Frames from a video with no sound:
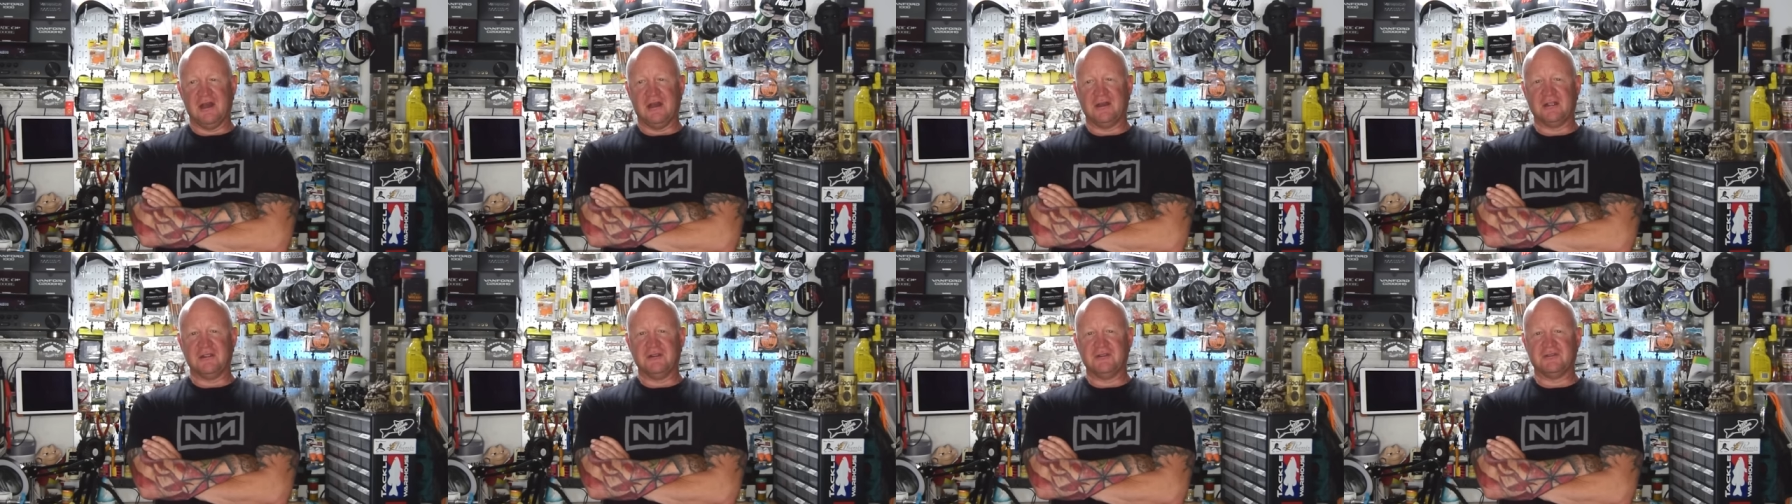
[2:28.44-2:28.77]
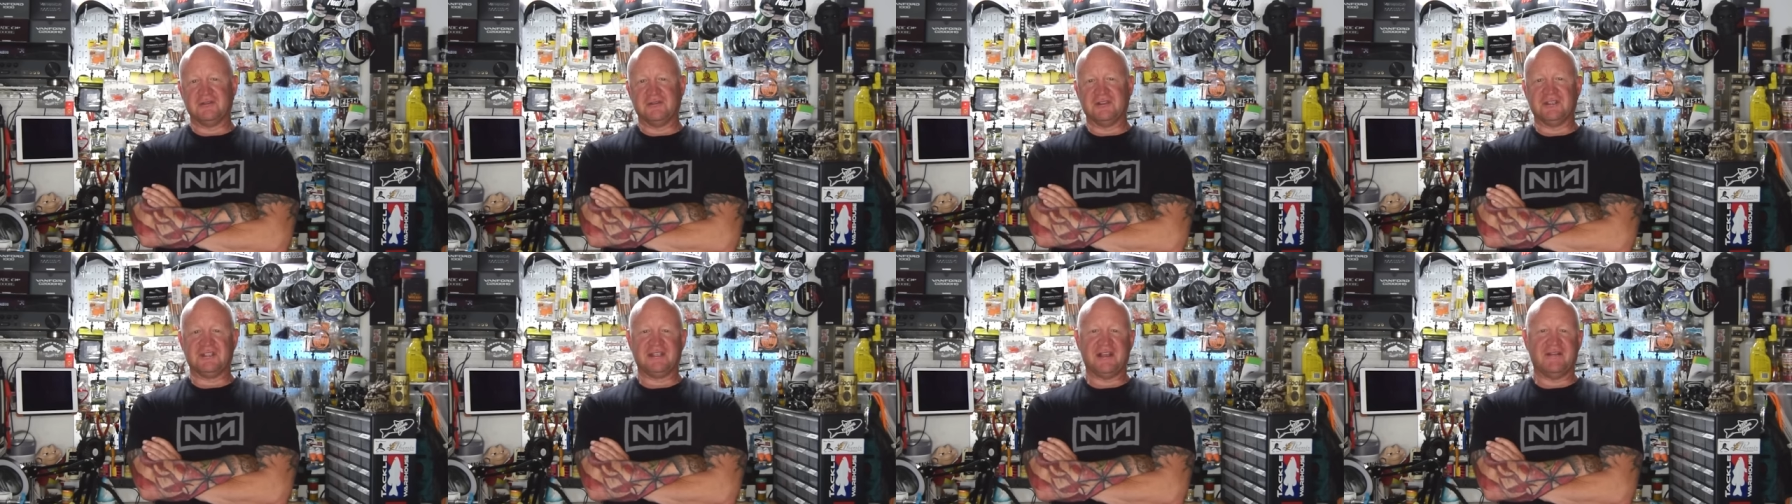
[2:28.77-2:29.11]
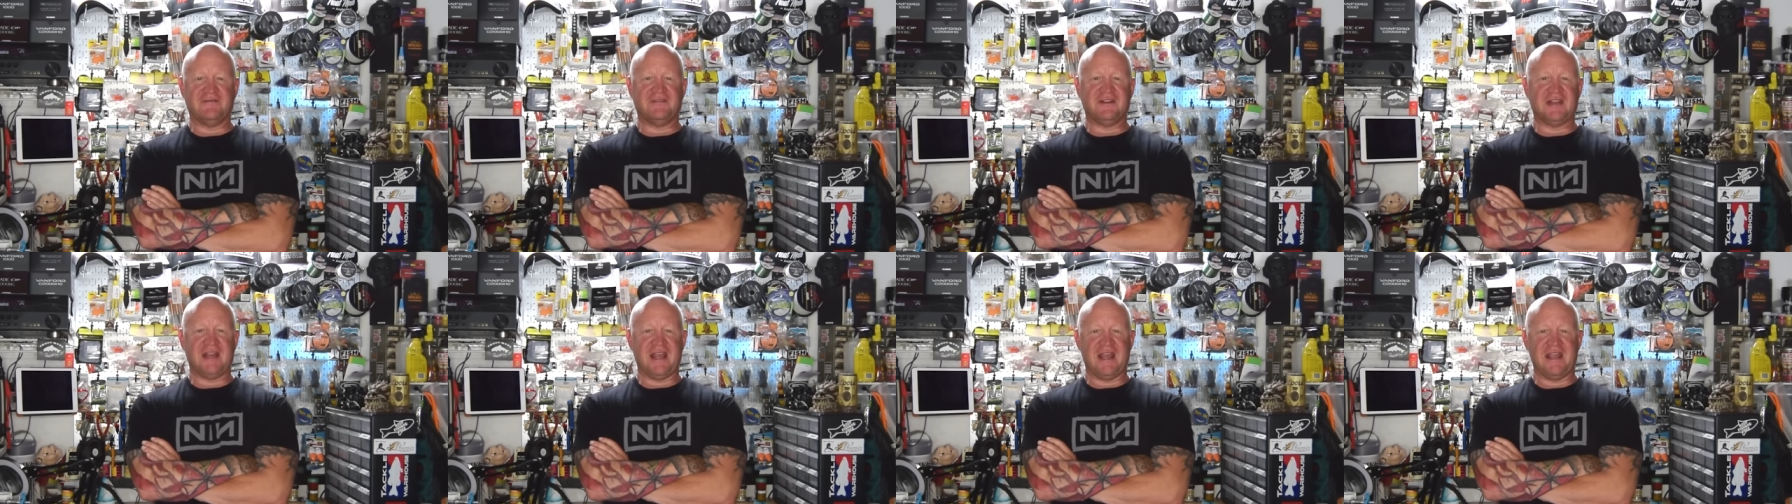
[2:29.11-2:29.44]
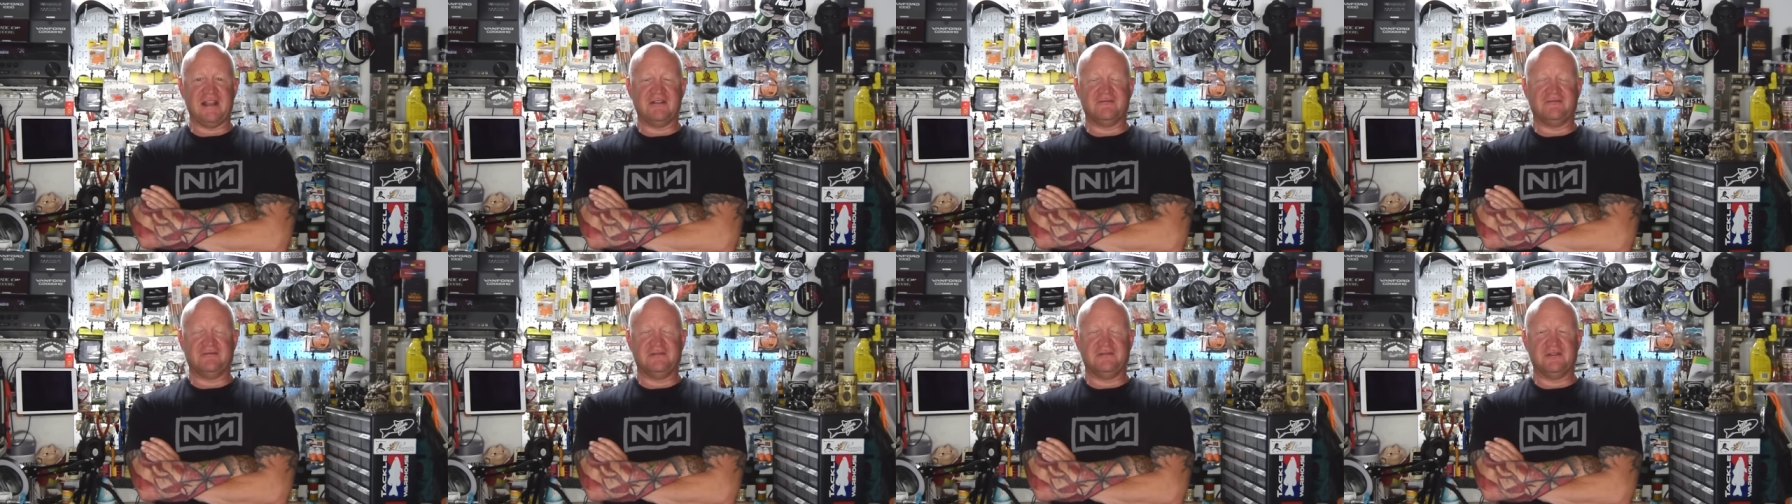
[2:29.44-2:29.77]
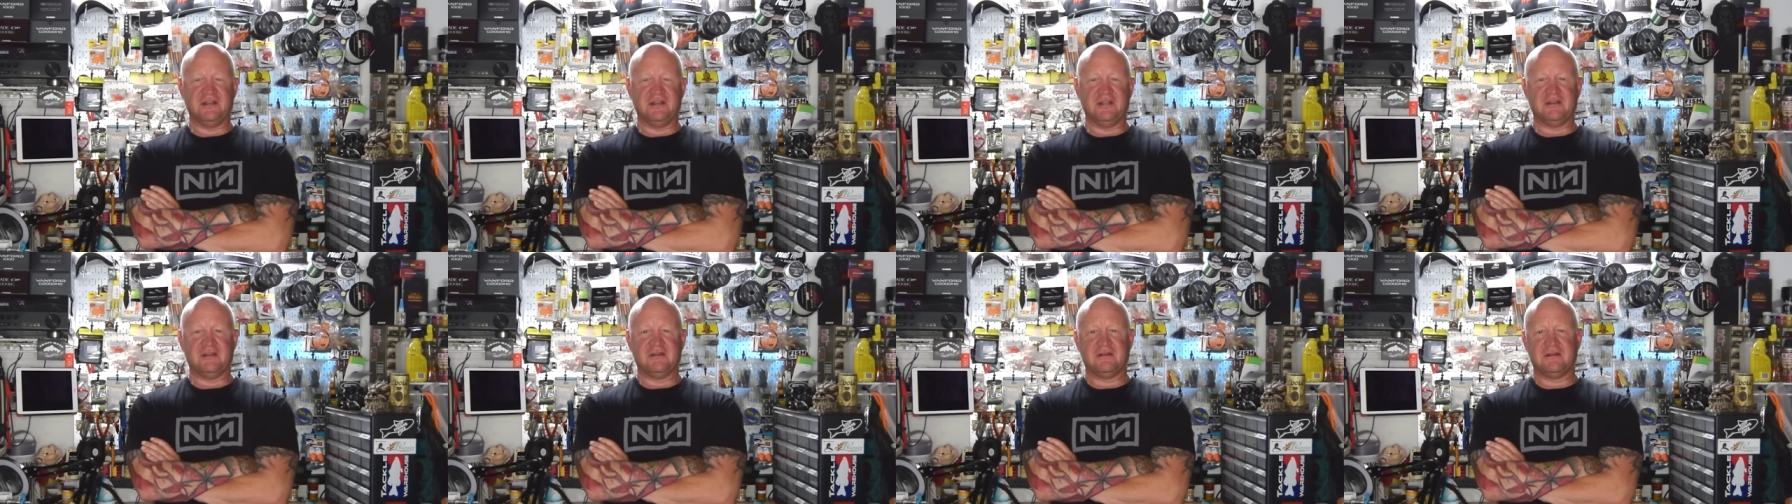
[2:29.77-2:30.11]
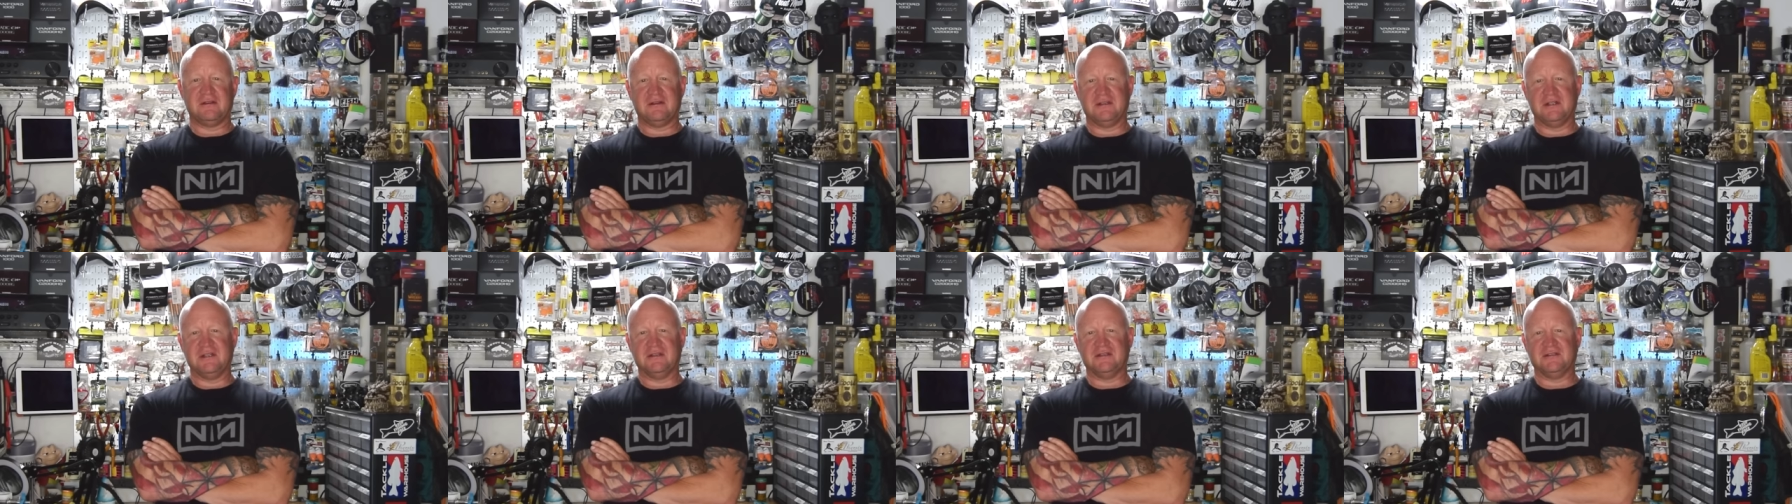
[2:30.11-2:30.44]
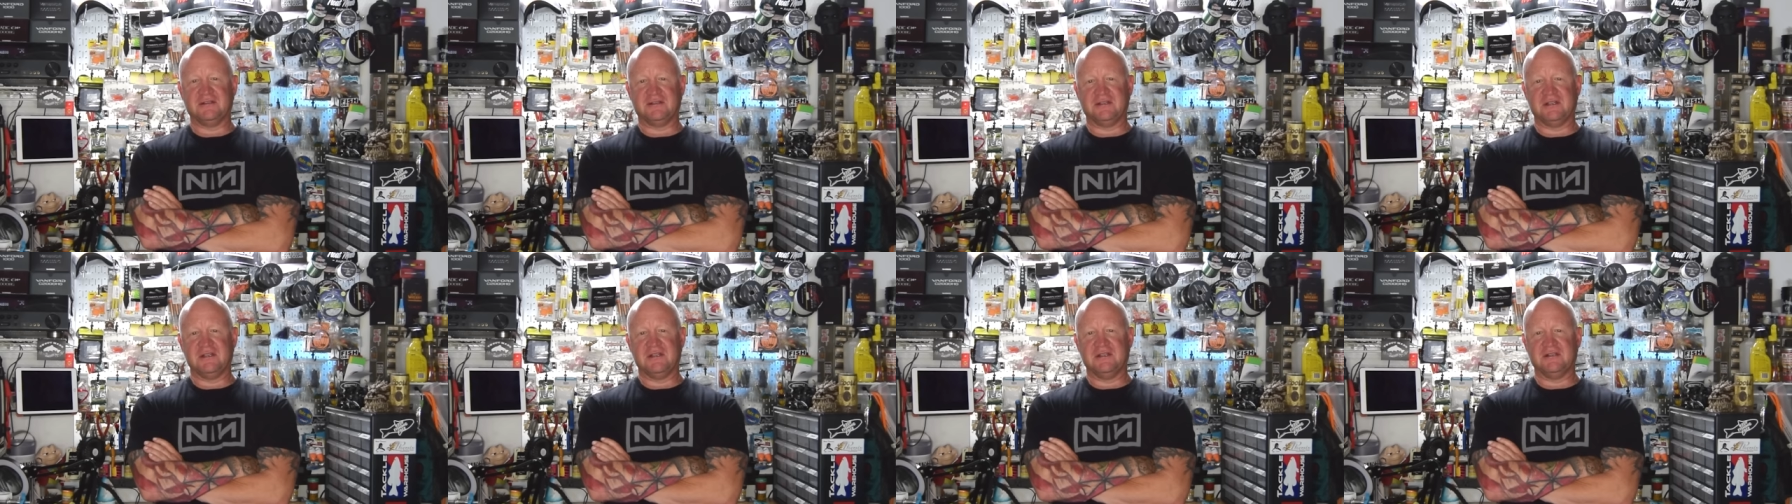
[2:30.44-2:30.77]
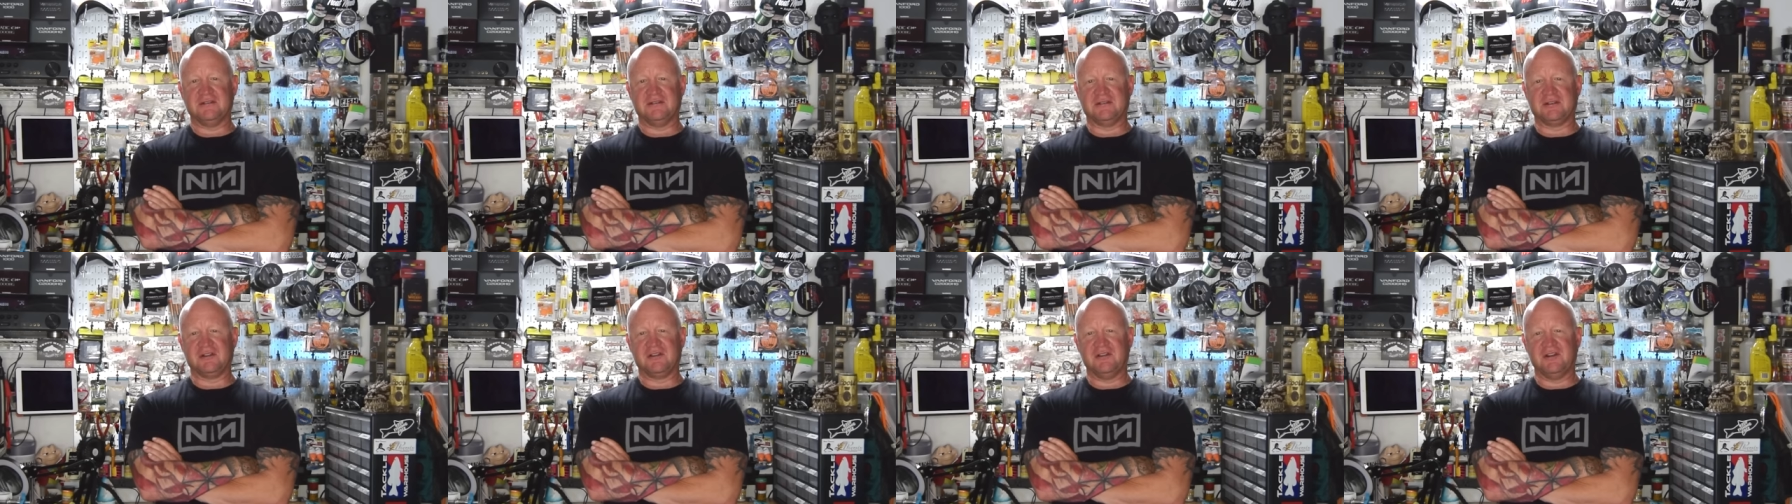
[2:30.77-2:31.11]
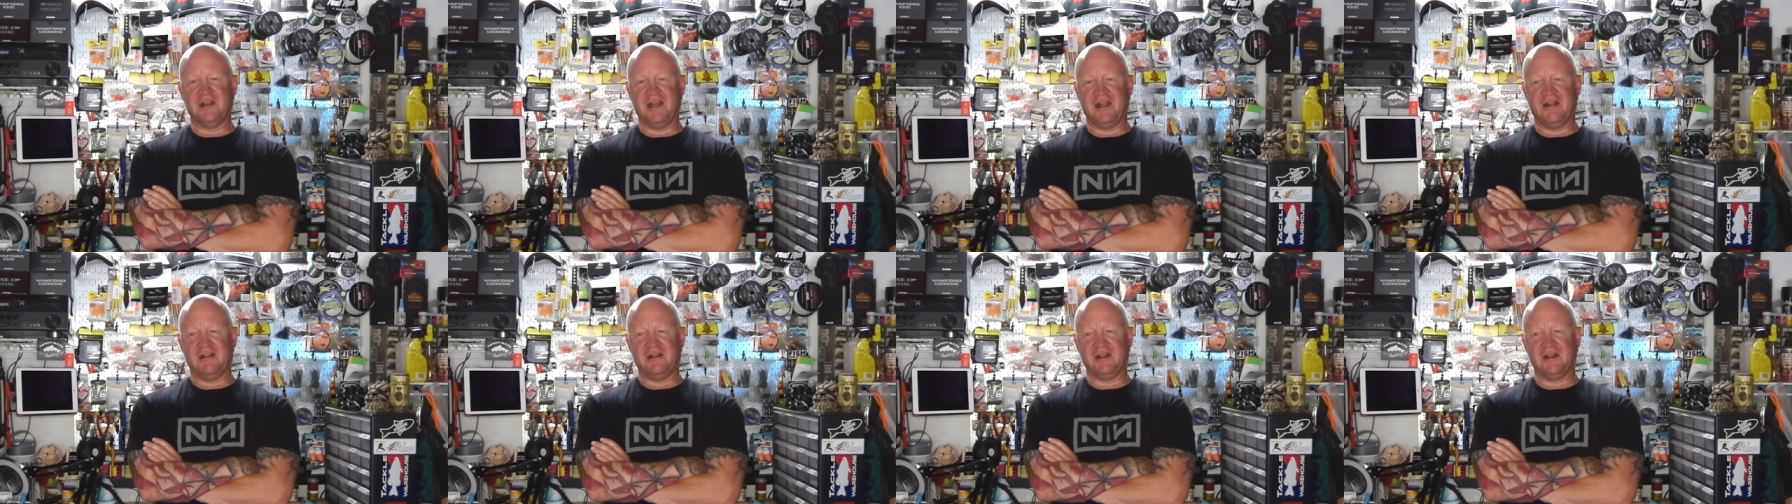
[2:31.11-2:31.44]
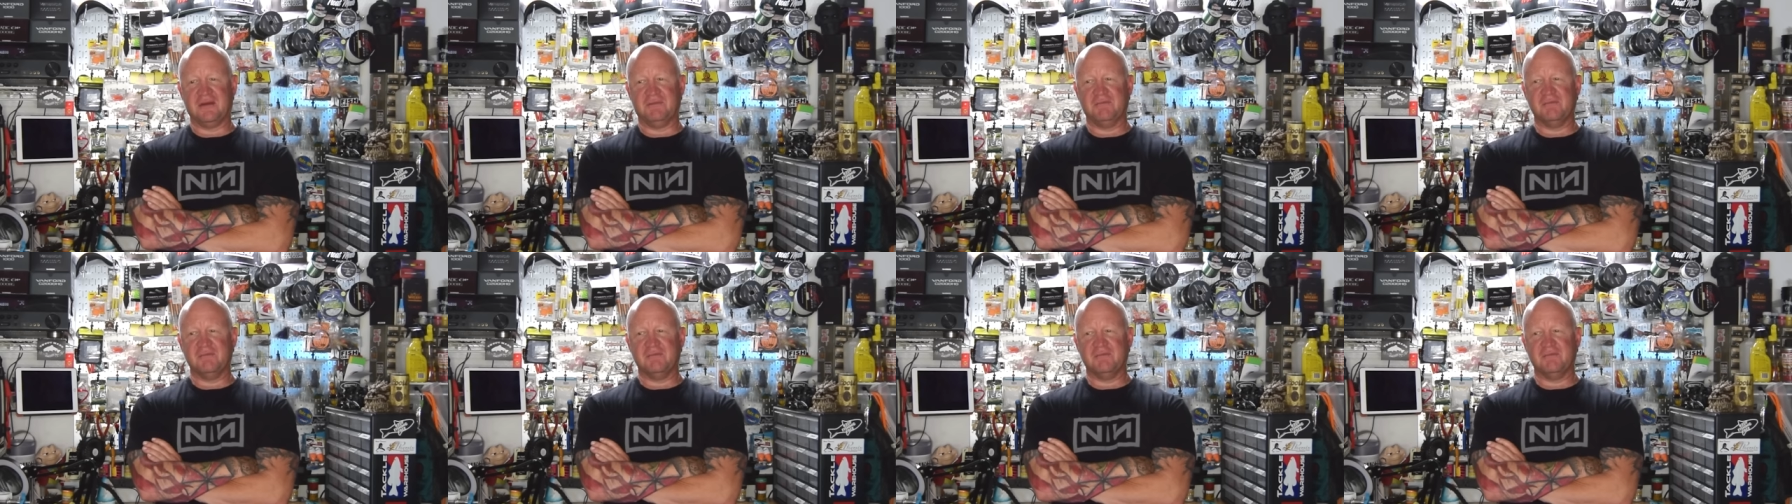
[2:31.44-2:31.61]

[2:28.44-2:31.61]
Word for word: Usually 7 to 8 foot is a good area.